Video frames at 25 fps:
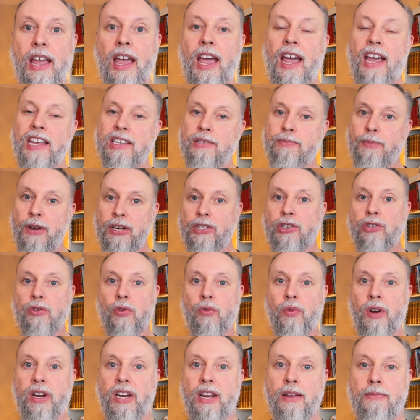As mentioned
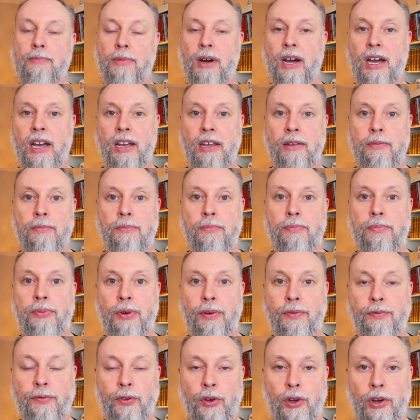already, my
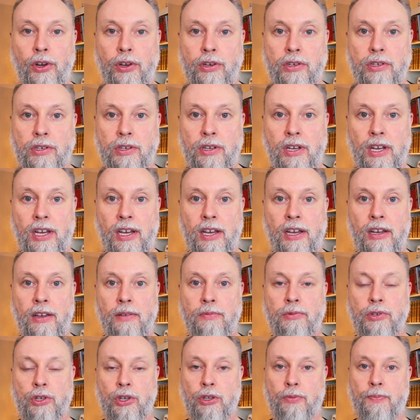preferred
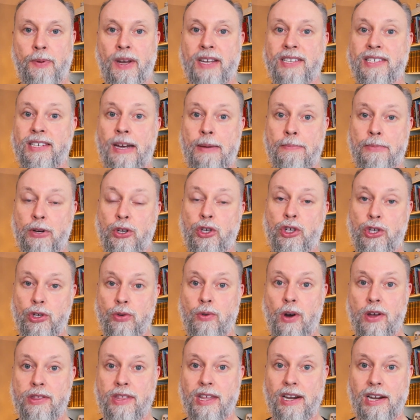toothpaste number 2
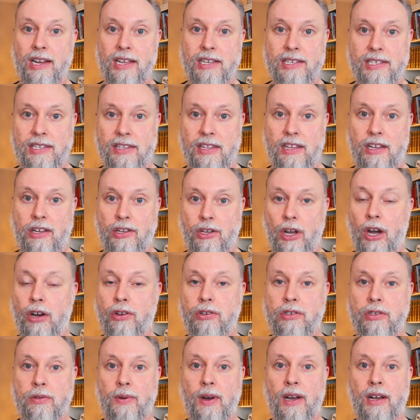on the list, the
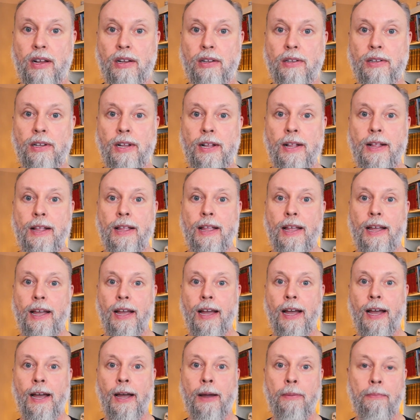Yotel
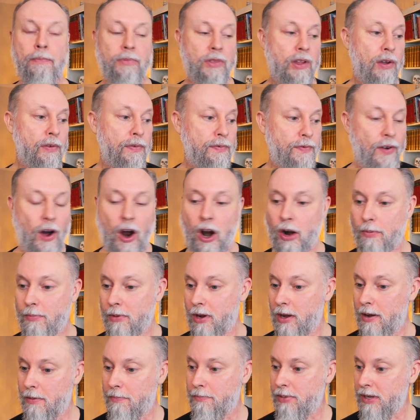
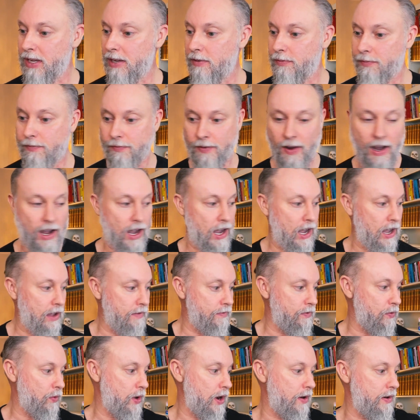Farmer
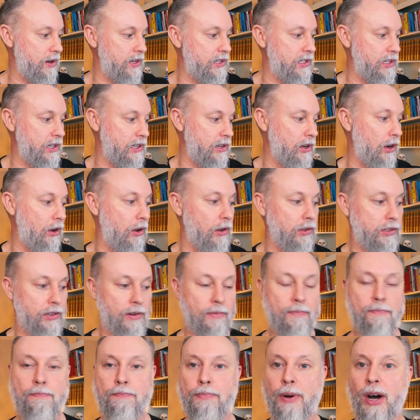B5. Where is the
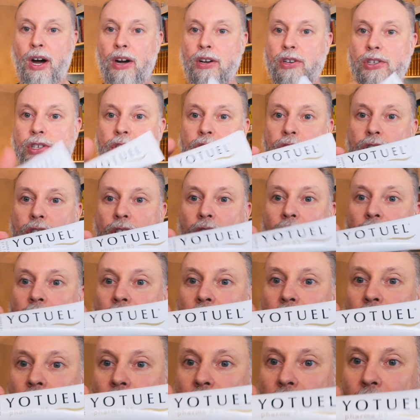golden box?
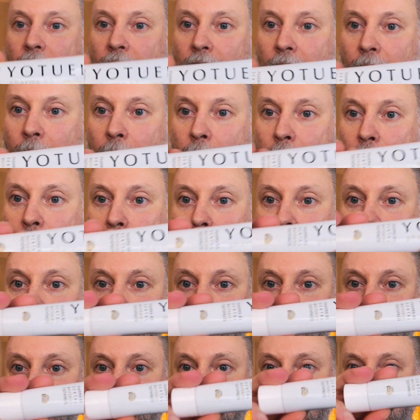
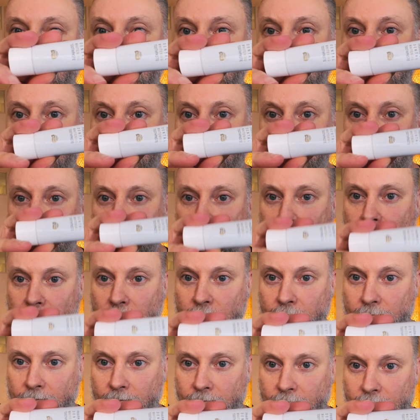The
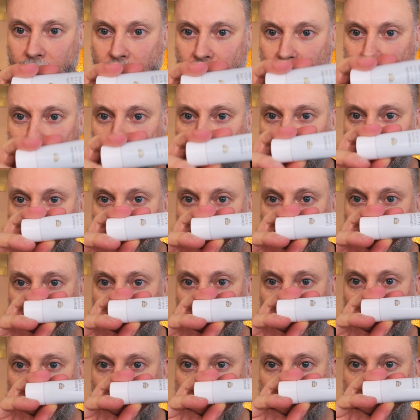
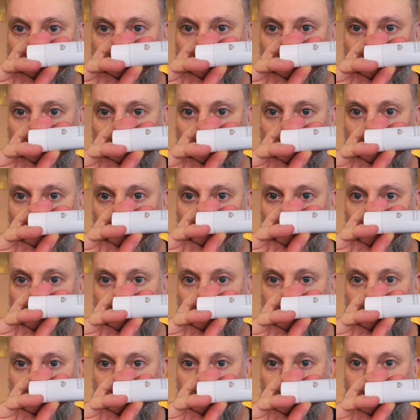light is very bad.
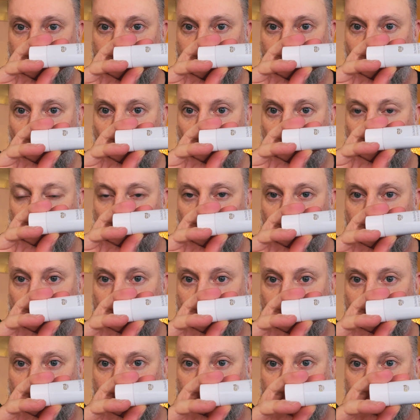The Farmer
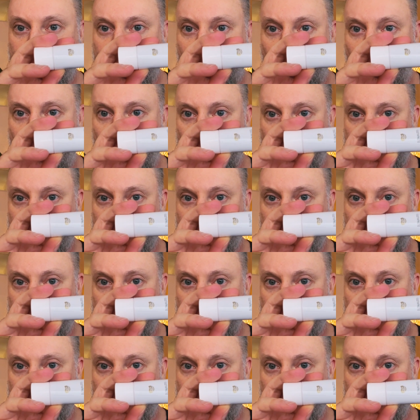B5